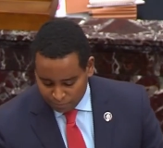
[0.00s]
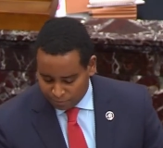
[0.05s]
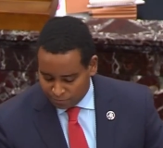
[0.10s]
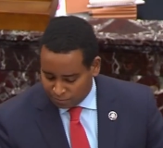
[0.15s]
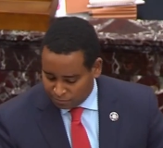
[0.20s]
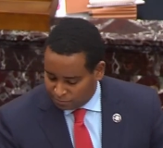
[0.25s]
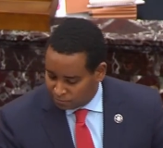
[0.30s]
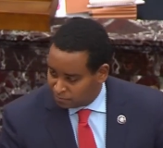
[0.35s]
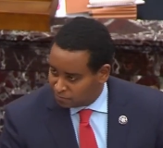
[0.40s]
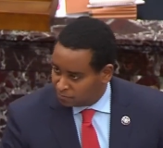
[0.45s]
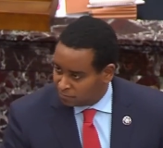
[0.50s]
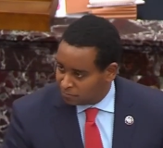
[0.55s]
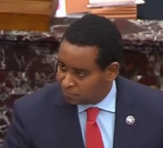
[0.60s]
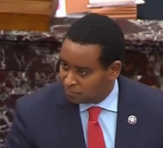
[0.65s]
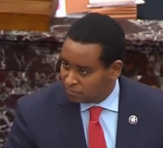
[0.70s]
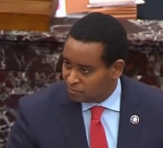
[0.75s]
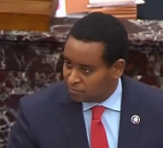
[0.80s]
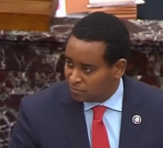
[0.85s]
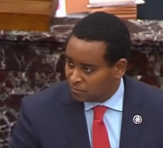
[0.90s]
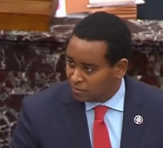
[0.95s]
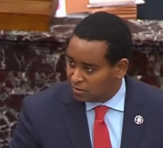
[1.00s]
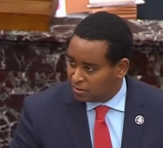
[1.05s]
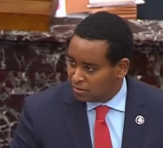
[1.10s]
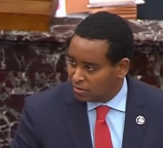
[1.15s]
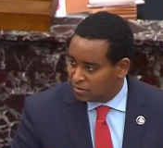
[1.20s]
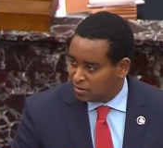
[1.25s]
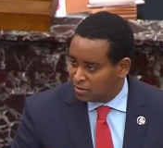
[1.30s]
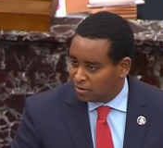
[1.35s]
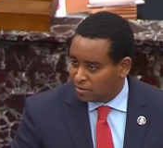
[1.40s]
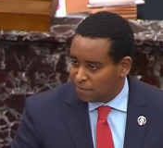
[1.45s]

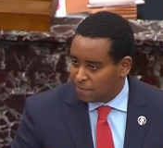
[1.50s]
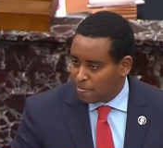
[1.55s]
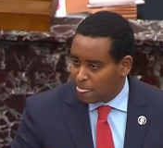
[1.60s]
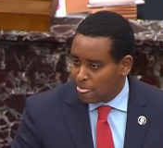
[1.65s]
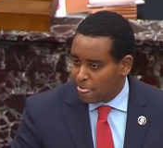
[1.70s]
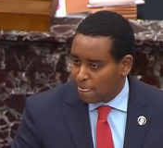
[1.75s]
No one is speaking in this clip.